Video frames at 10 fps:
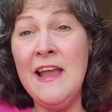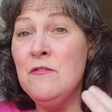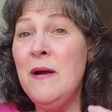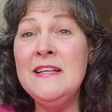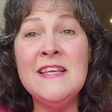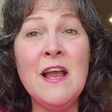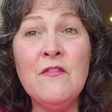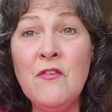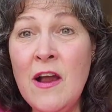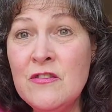Everybody's air
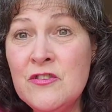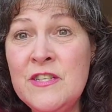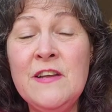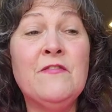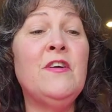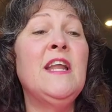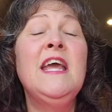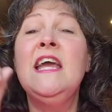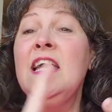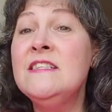fryers are different,
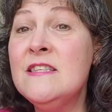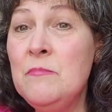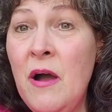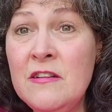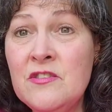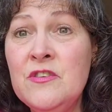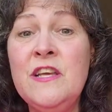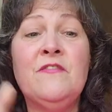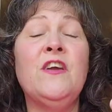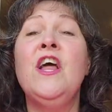Instant Pots are
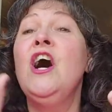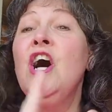different,